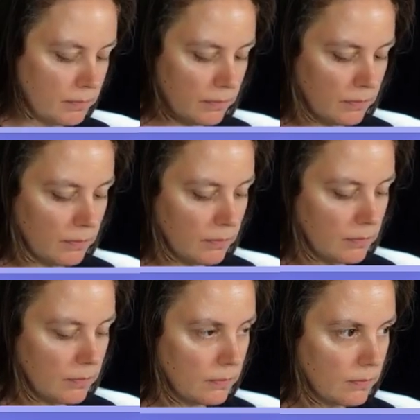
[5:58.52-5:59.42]

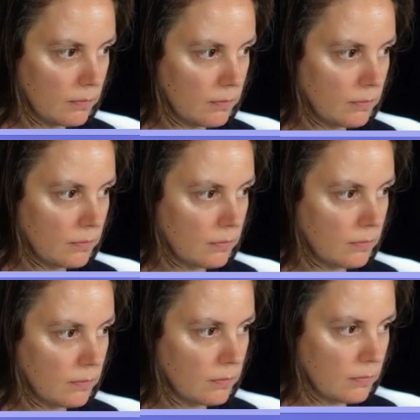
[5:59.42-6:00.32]

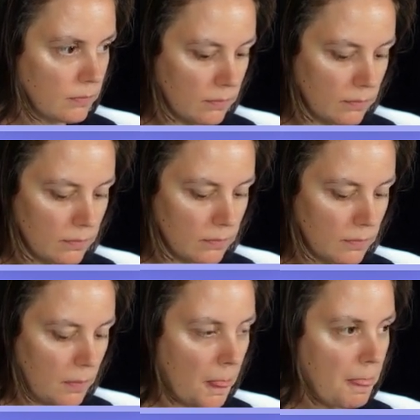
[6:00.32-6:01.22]

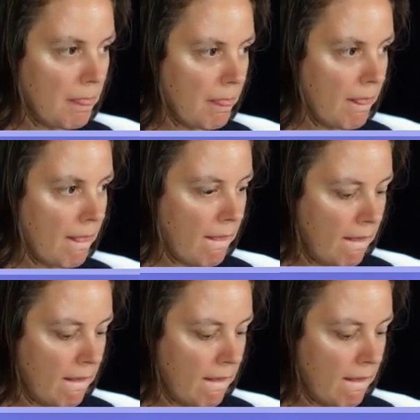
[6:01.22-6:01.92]
Nobody speaks.